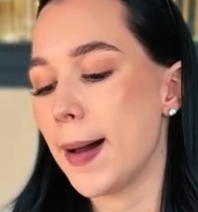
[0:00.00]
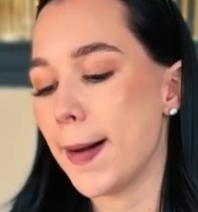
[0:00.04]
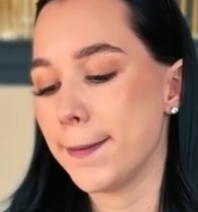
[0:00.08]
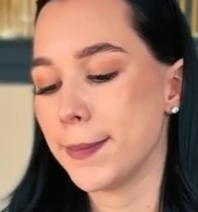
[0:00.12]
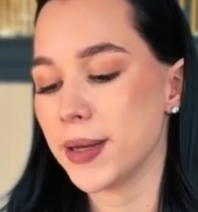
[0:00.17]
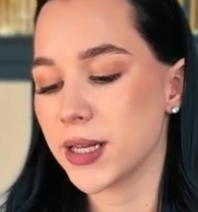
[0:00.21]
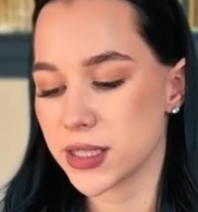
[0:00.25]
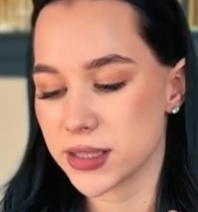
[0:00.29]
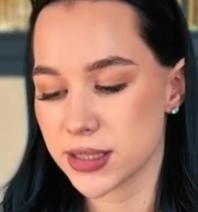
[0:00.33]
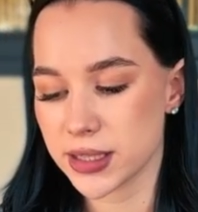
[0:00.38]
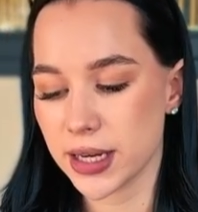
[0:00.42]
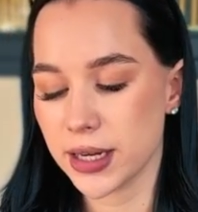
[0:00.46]

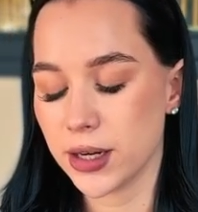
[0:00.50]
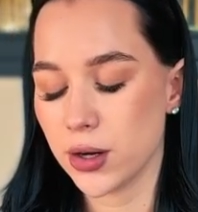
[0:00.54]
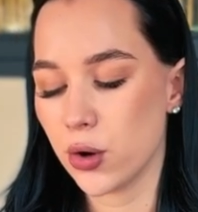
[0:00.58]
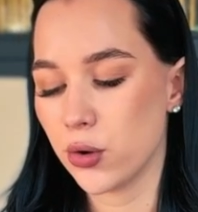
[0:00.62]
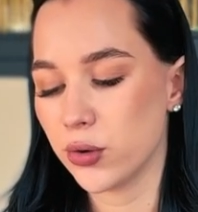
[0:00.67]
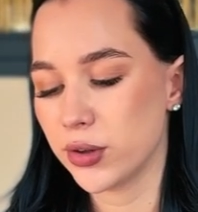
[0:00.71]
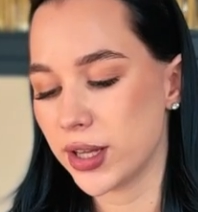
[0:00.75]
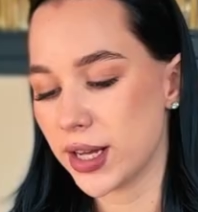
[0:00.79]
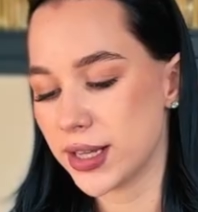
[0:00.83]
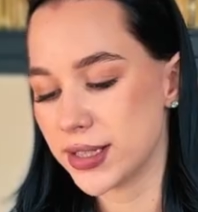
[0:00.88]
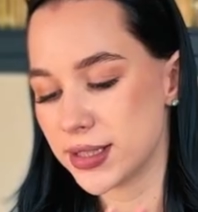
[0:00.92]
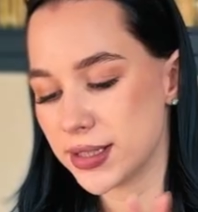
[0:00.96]
because I know
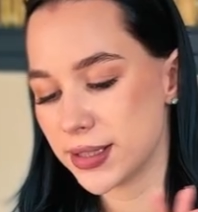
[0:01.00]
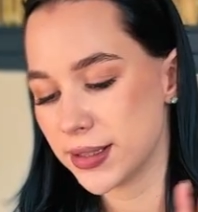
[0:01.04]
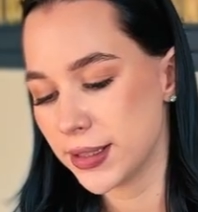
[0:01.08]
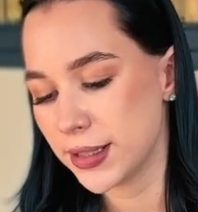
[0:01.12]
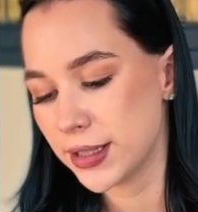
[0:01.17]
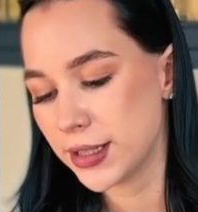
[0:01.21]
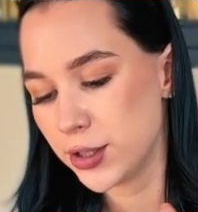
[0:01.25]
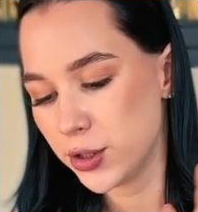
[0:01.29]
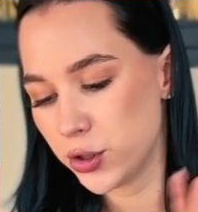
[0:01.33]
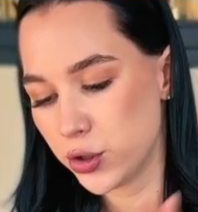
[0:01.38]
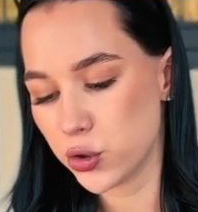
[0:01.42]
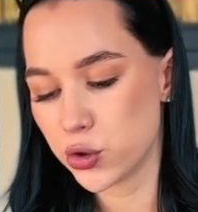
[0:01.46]
that
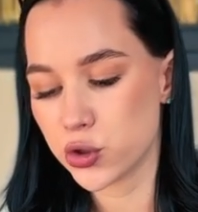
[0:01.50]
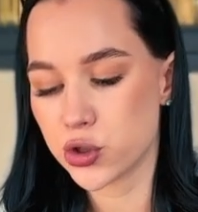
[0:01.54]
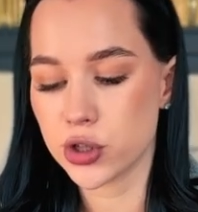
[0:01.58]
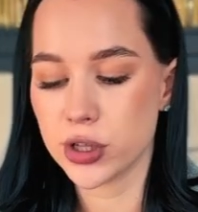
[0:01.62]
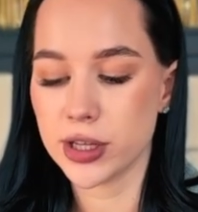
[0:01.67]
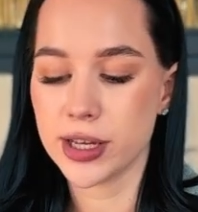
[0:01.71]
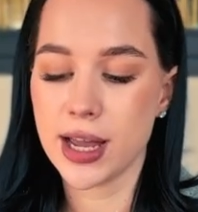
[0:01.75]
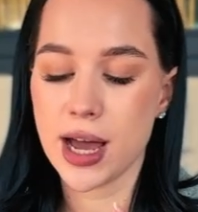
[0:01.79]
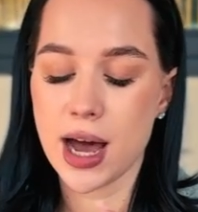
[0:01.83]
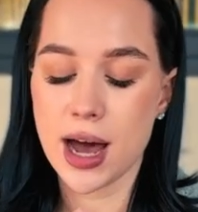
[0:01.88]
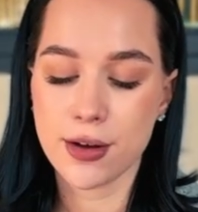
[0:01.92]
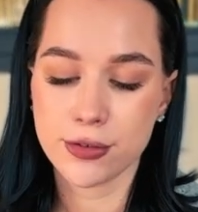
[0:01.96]

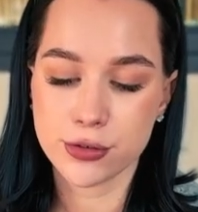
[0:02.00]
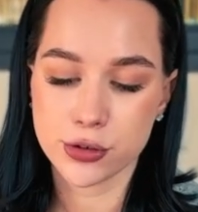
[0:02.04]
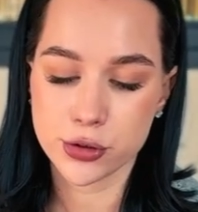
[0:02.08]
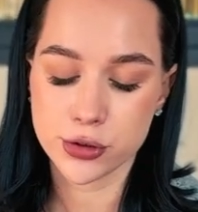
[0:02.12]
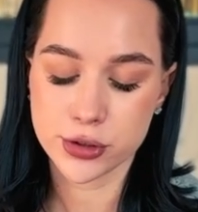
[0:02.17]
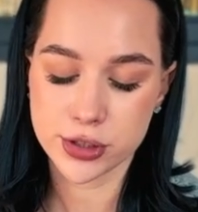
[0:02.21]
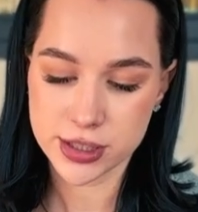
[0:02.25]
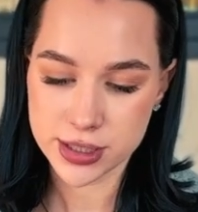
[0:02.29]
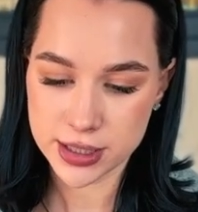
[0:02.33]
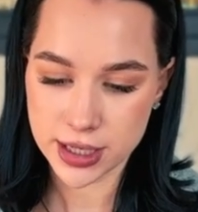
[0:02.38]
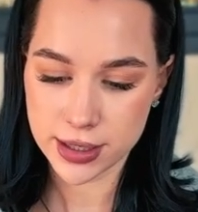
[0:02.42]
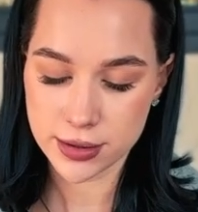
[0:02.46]
usually after
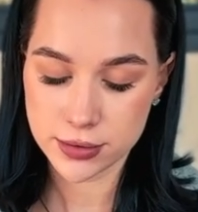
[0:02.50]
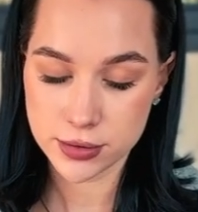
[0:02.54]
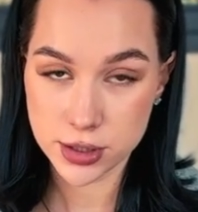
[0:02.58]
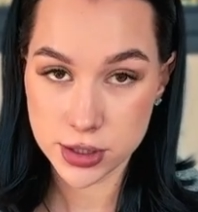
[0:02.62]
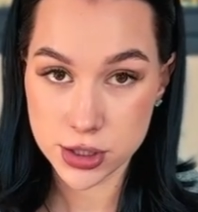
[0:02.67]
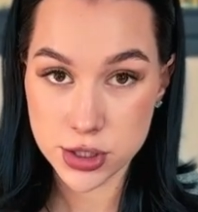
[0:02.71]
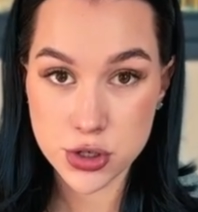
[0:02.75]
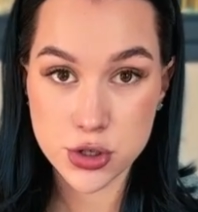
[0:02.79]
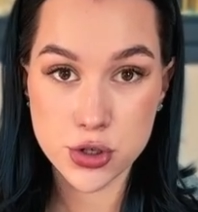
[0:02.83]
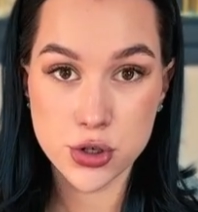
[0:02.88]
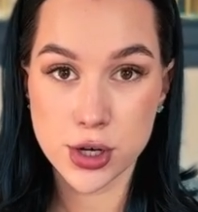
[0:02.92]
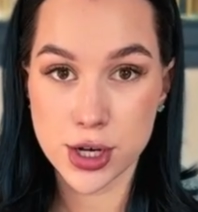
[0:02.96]
this kind of the
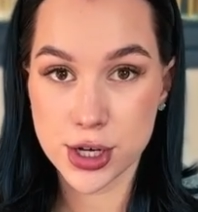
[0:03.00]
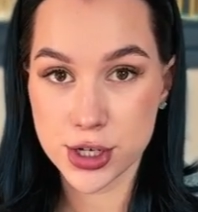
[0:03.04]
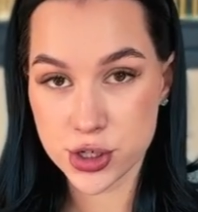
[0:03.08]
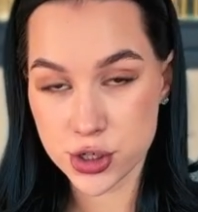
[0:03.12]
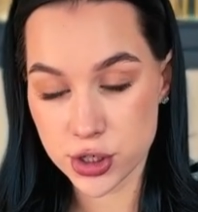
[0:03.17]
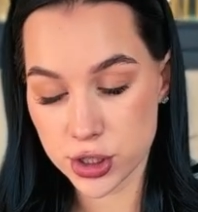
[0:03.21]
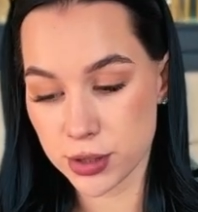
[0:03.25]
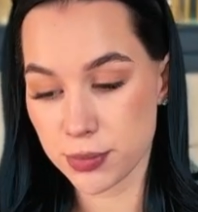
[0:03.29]
situation,